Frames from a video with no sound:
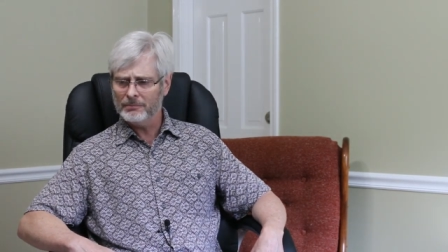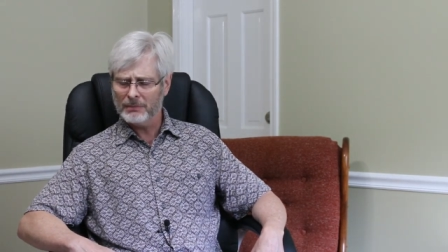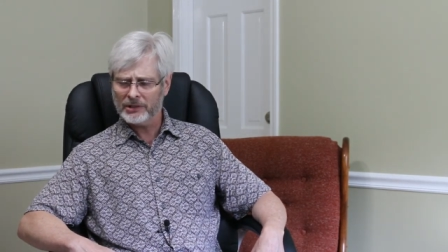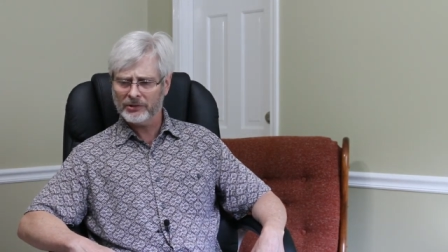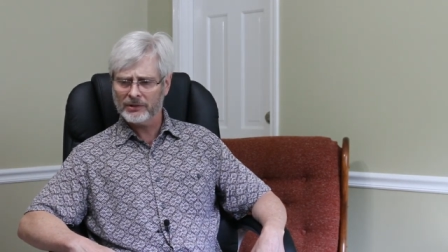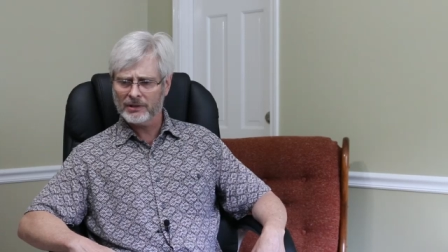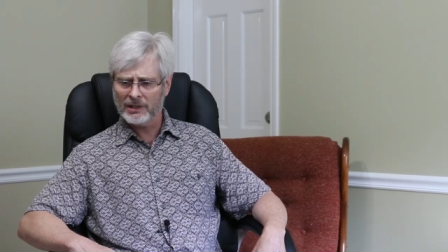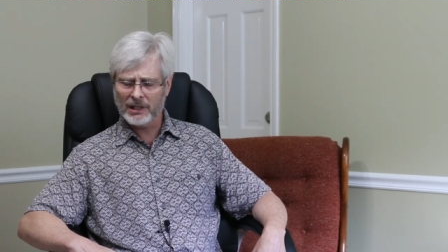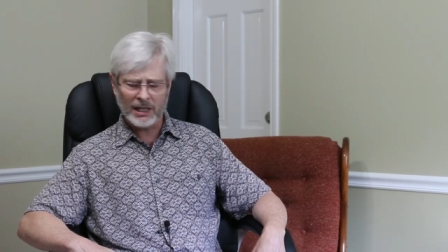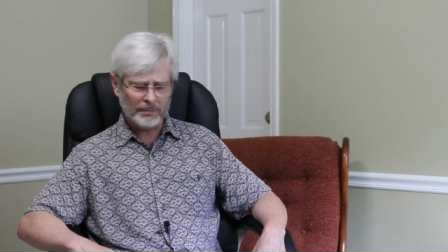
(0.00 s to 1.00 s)
Must
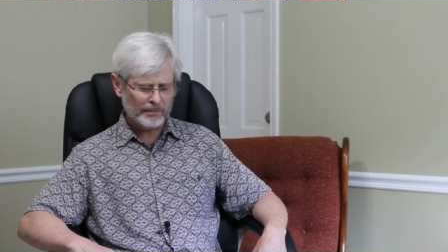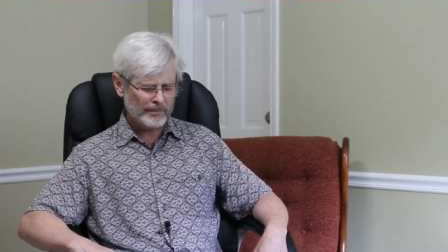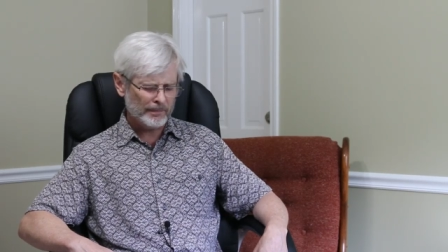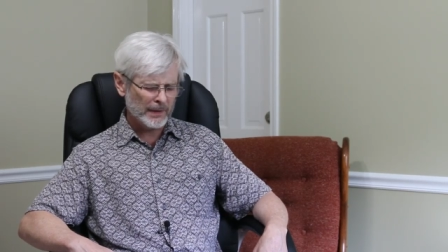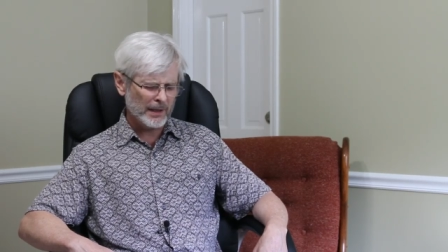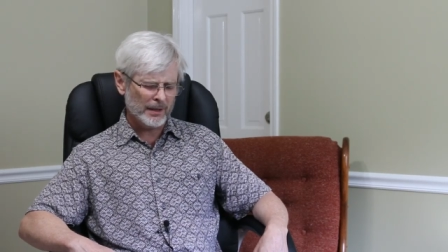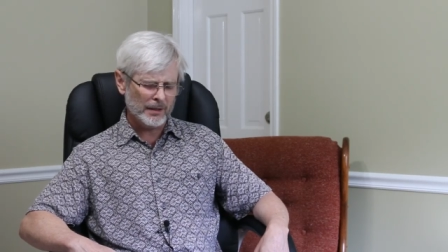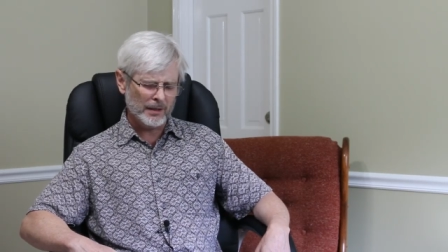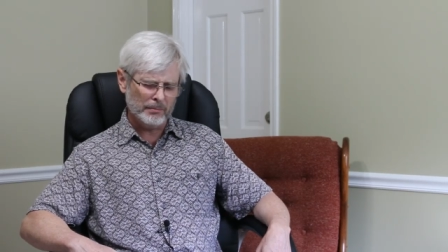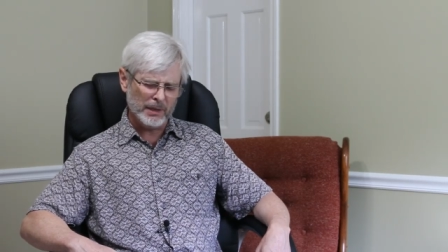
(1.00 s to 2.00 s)
keep
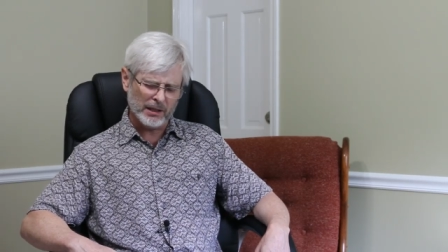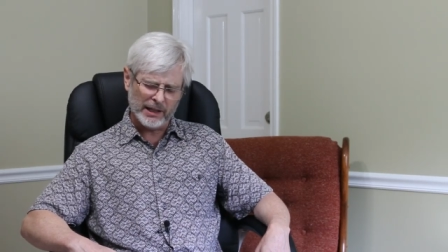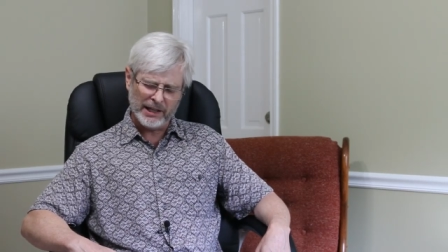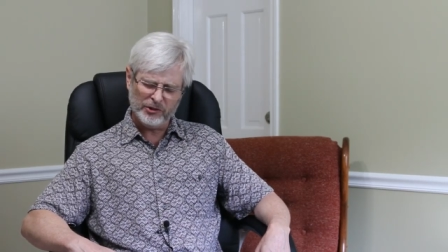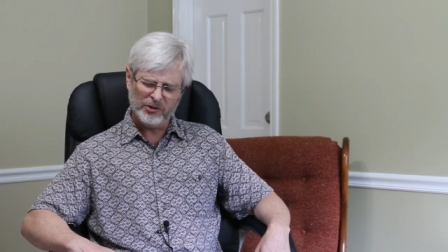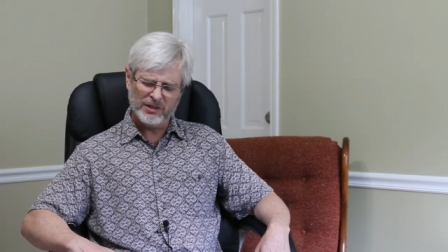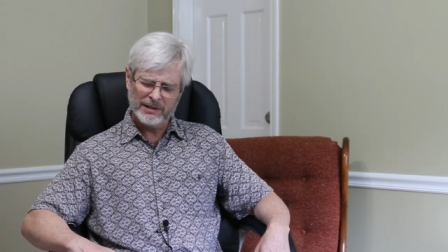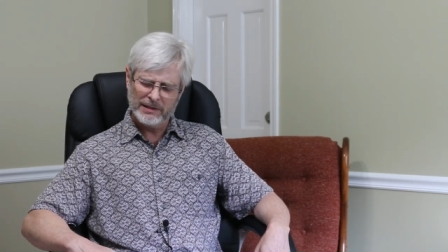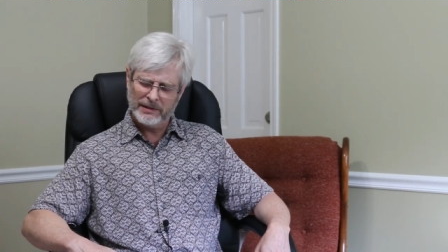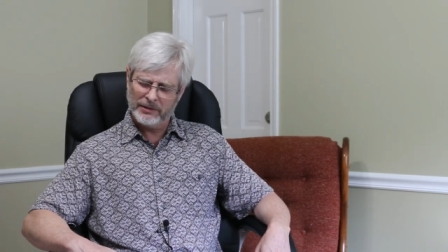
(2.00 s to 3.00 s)
middle-aged
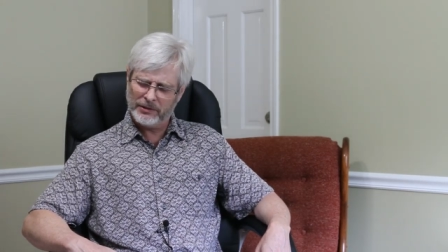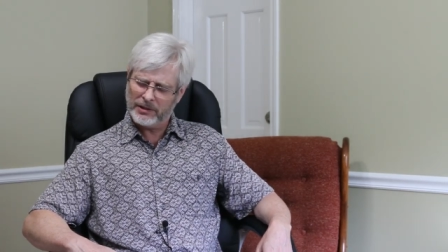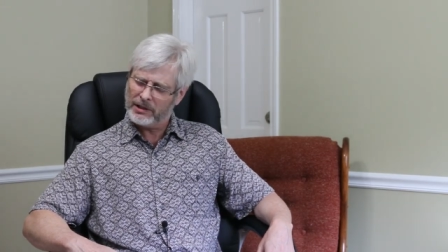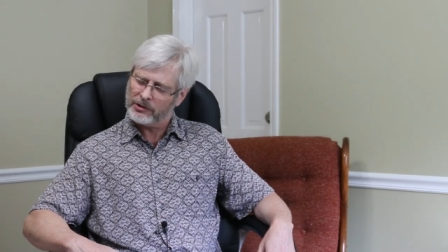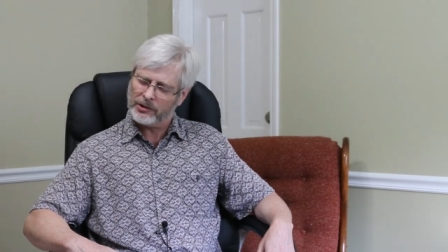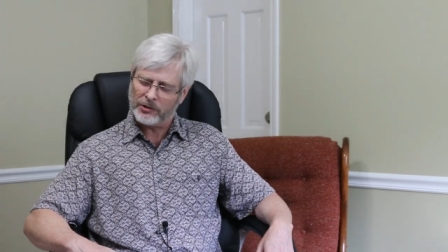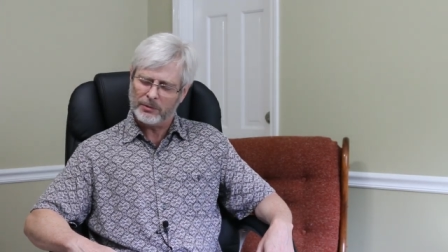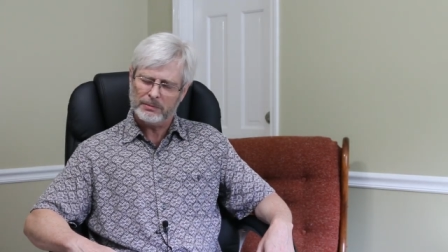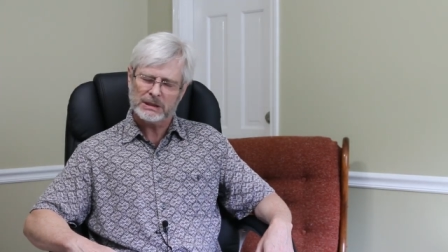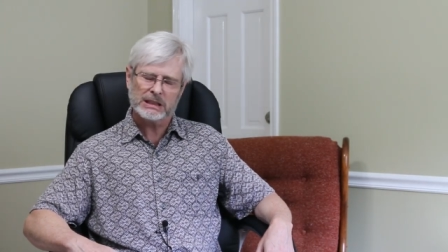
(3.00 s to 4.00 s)

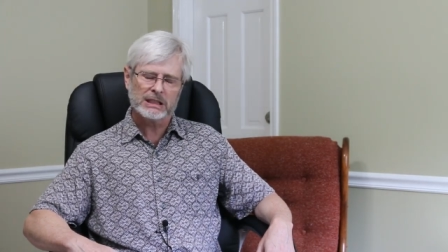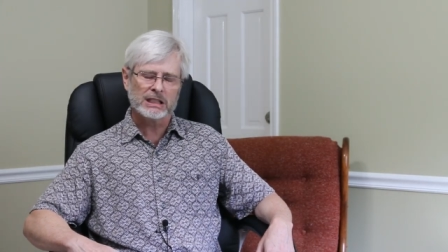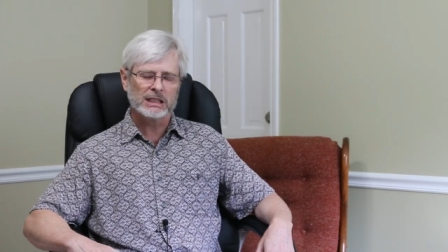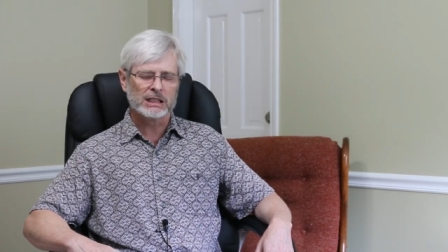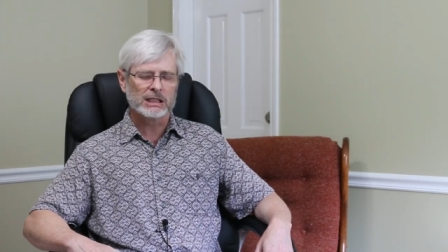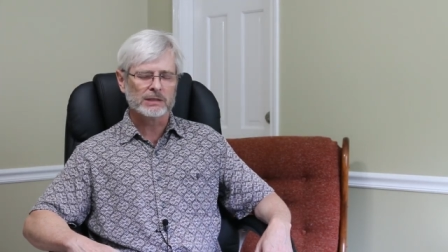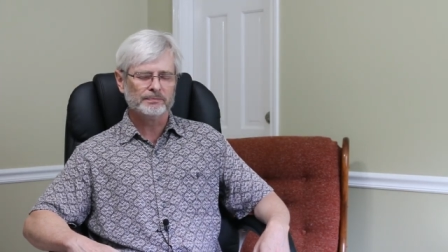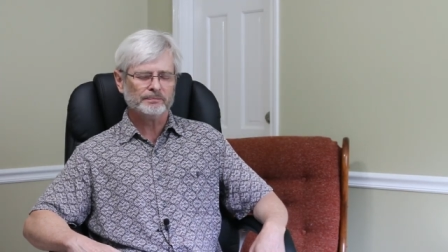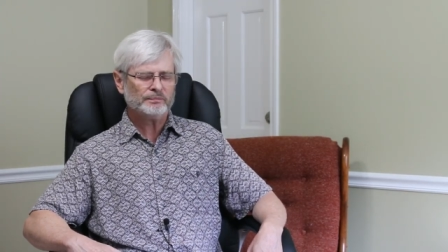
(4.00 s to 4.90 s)
cynicism under